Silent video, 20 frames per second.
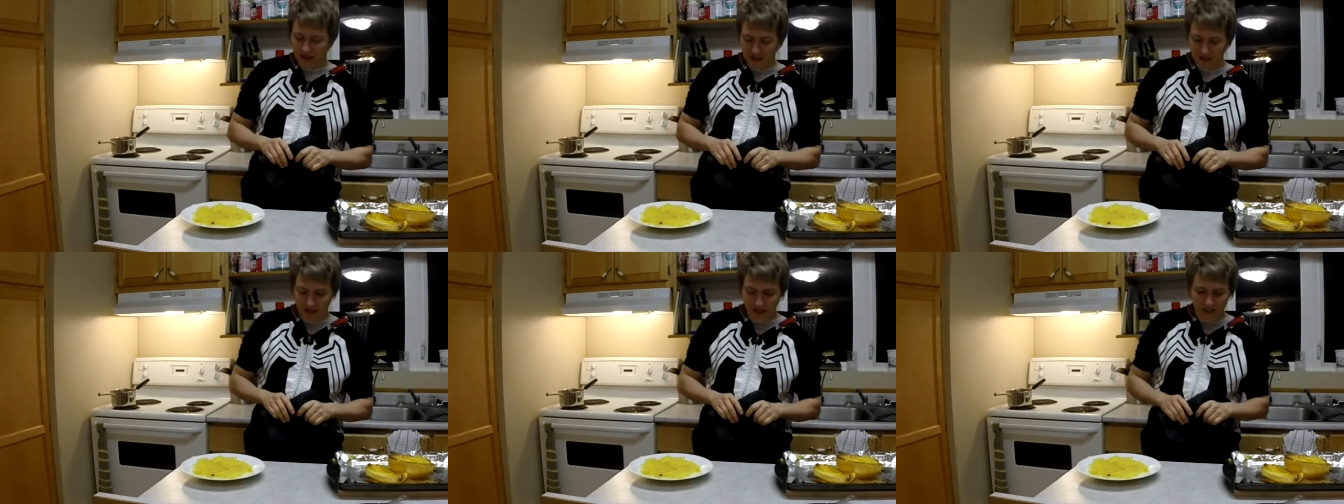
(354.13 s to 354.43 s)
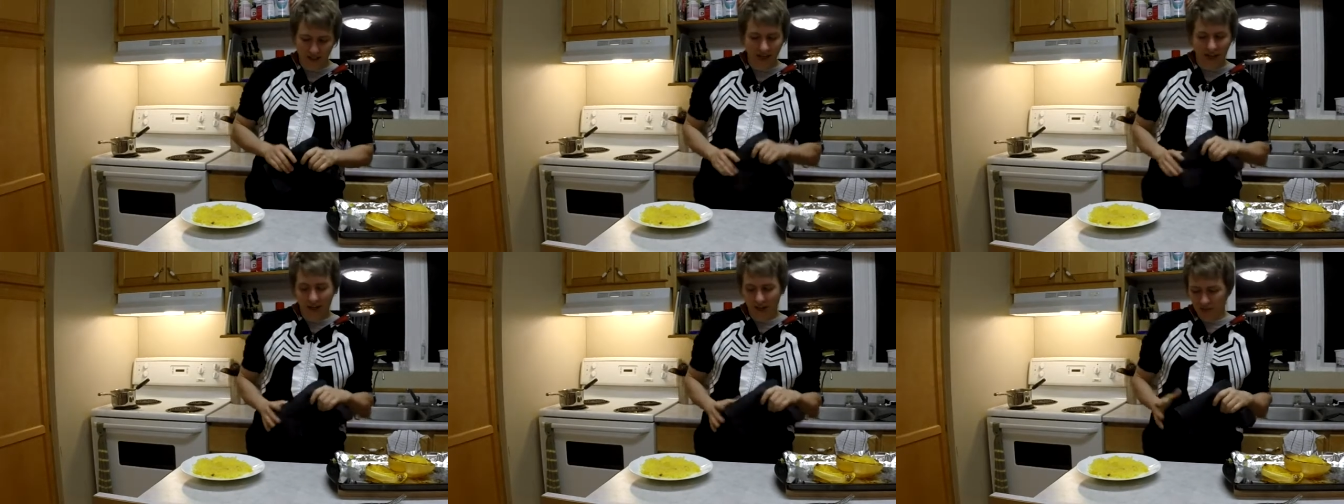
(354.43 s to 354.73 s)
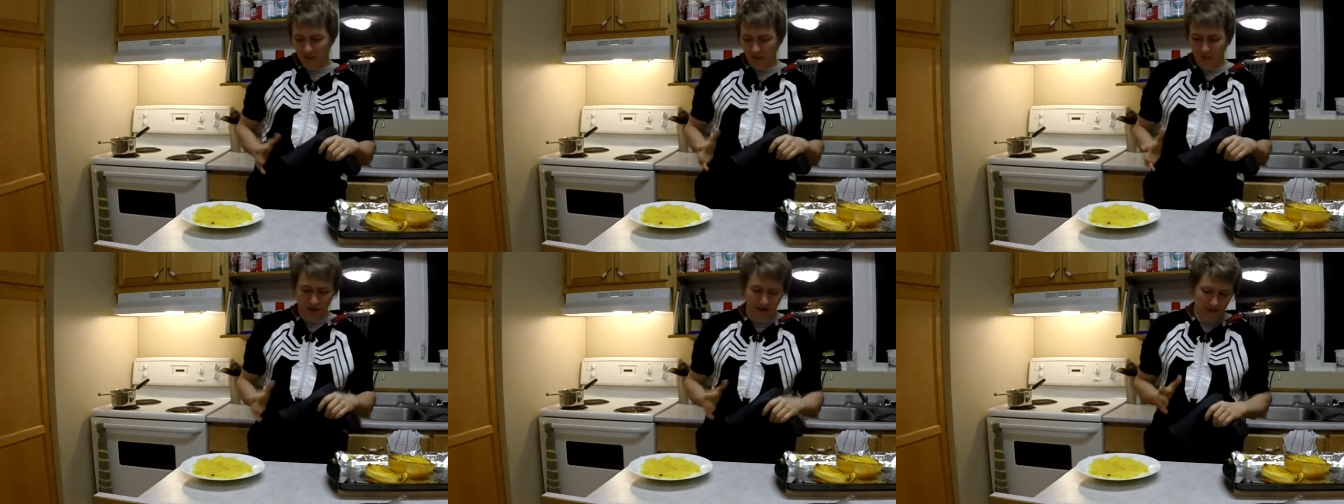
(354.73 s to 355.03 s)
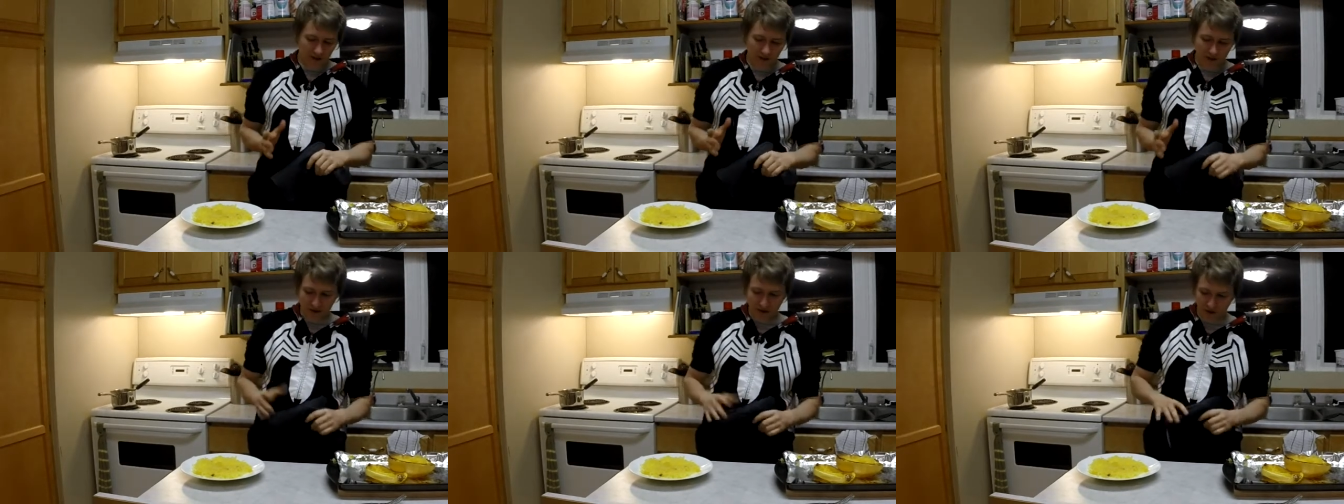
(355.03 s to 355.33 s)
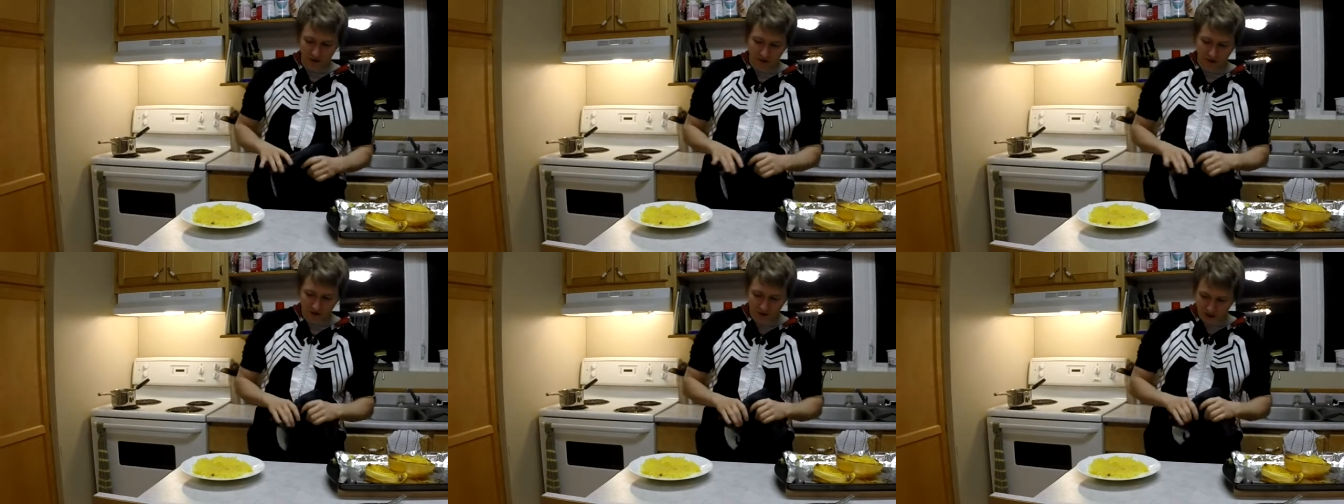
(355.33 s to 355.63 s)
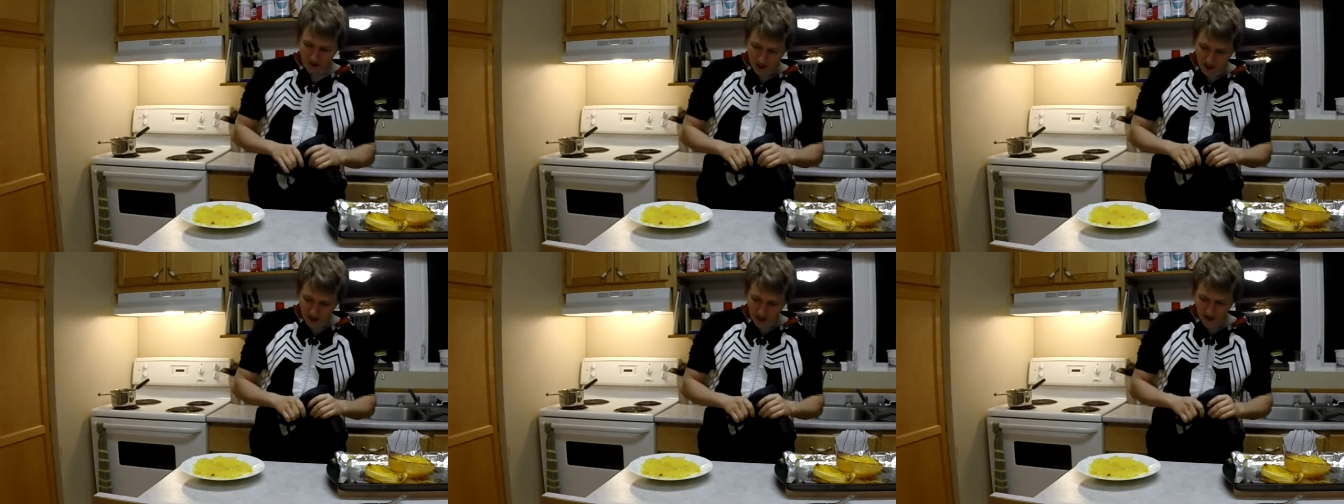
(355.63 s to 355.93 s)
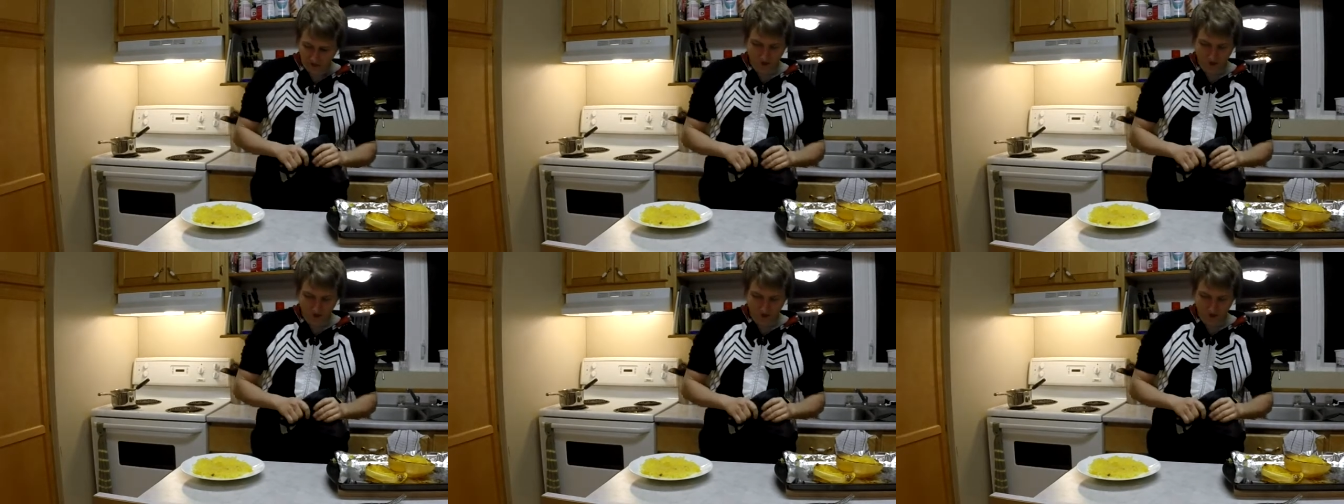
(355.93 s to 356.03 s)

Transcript: Again, it depends on the serving size.